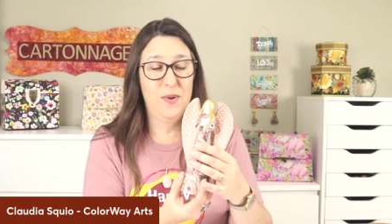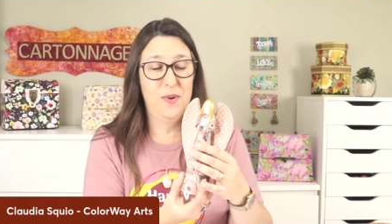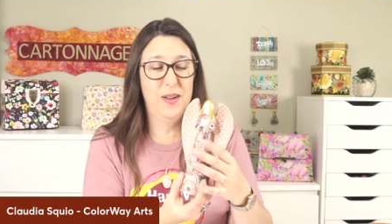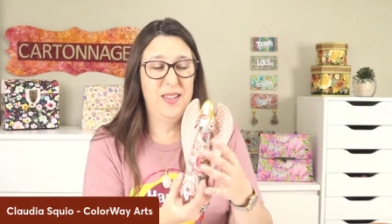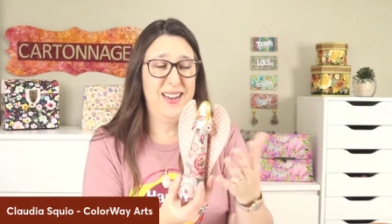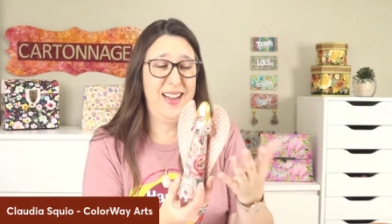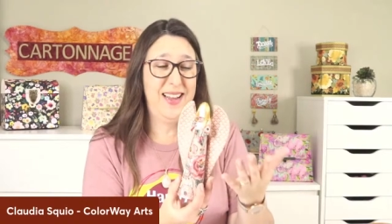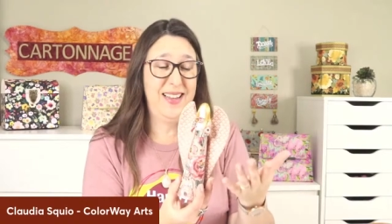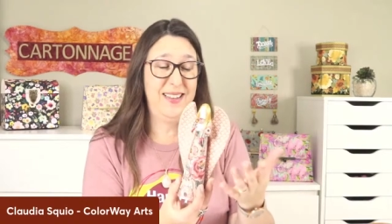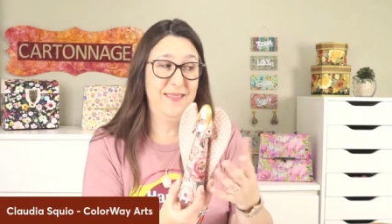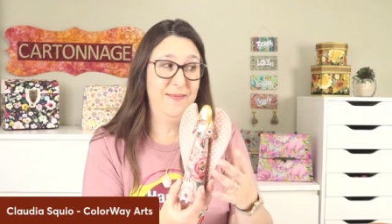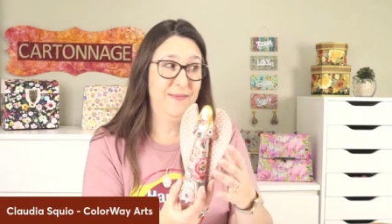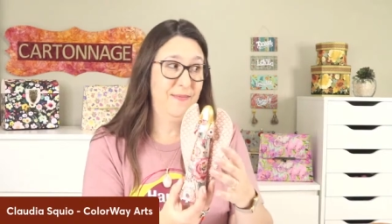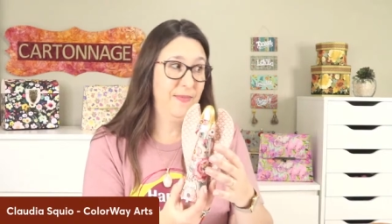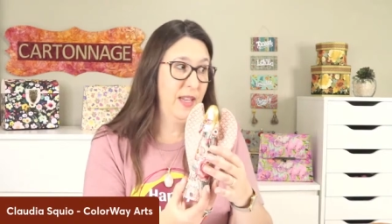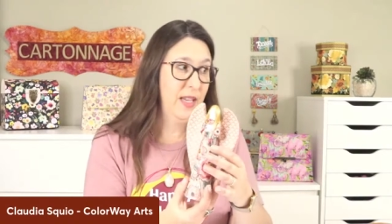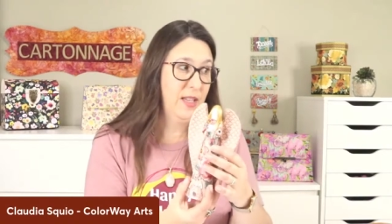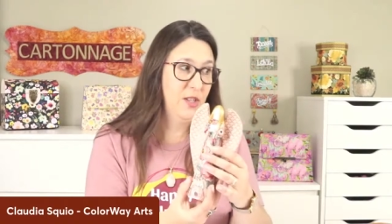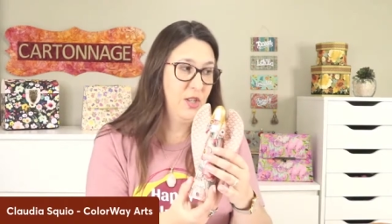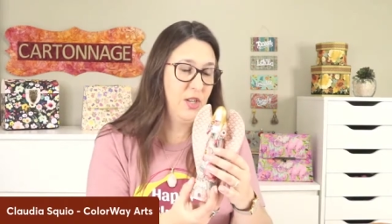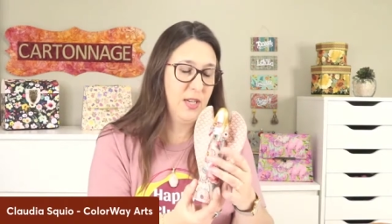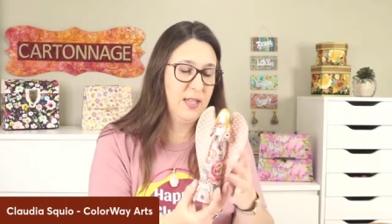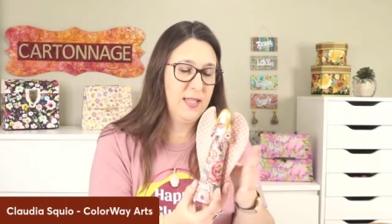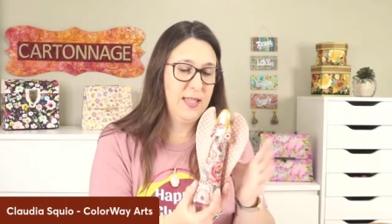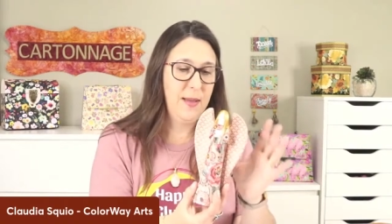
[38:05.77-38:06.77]
but I,
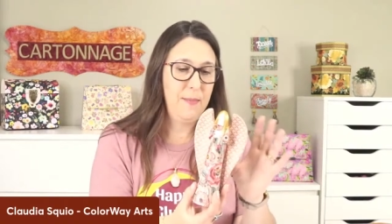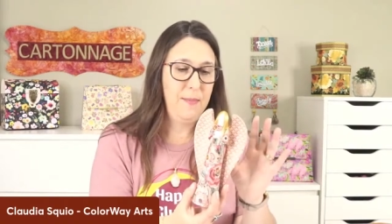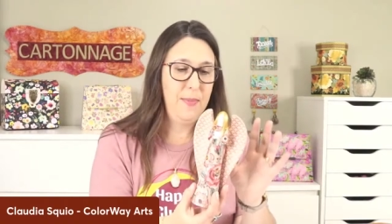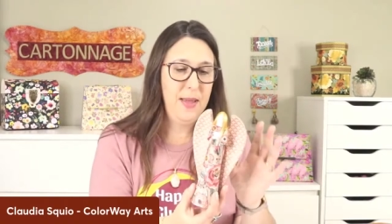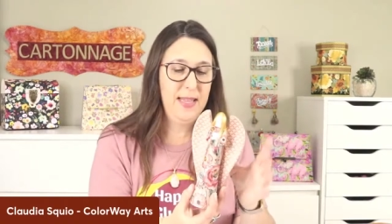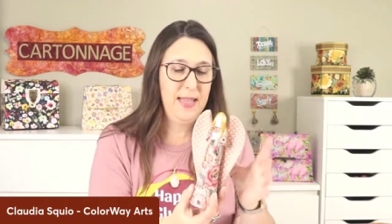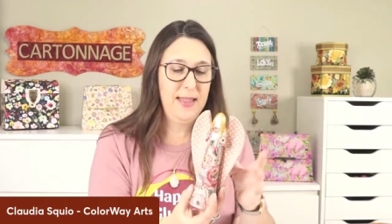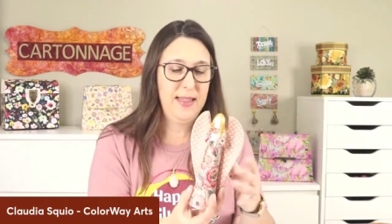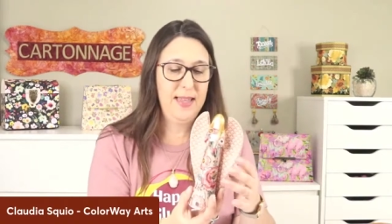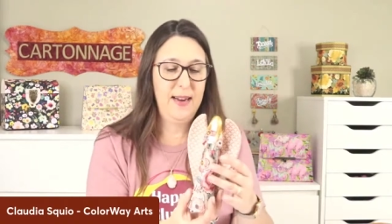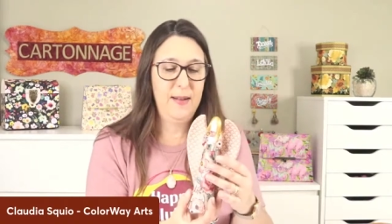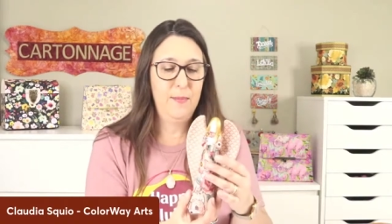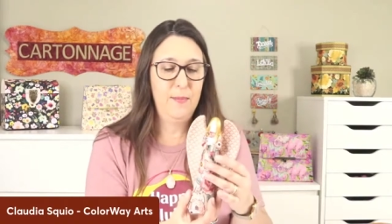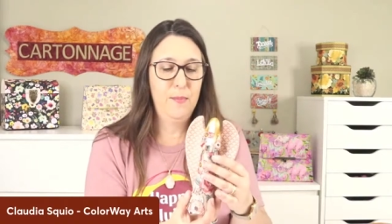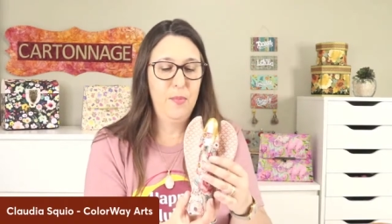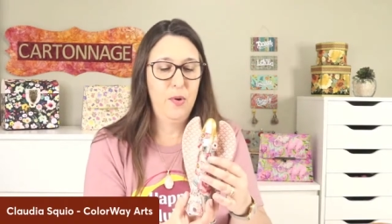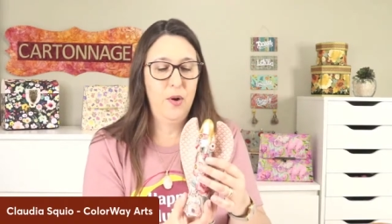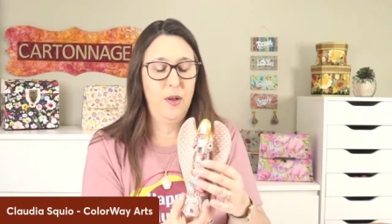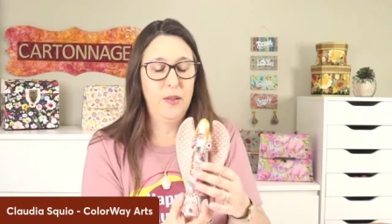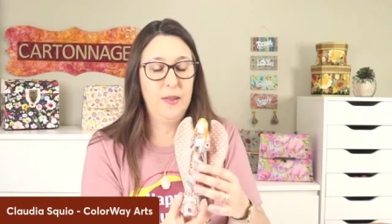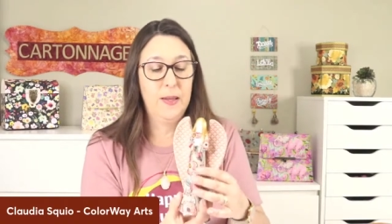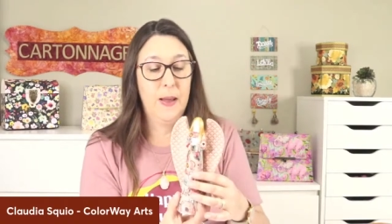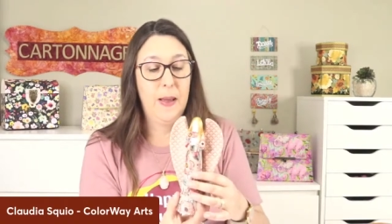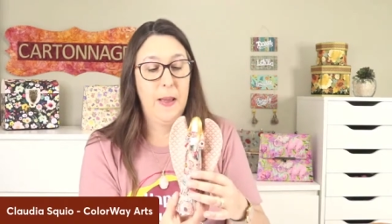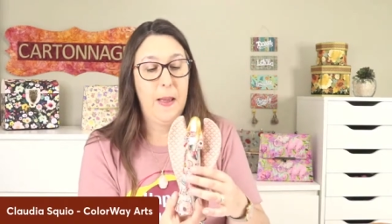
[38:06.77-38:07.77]
it's just a bit that I
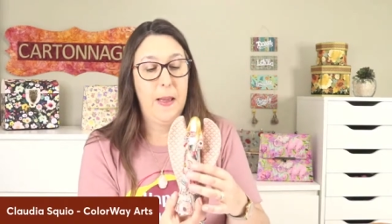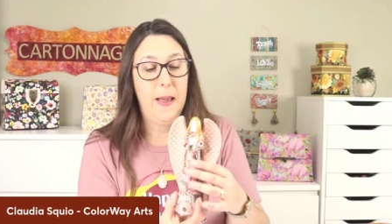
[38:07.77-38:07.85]
brought.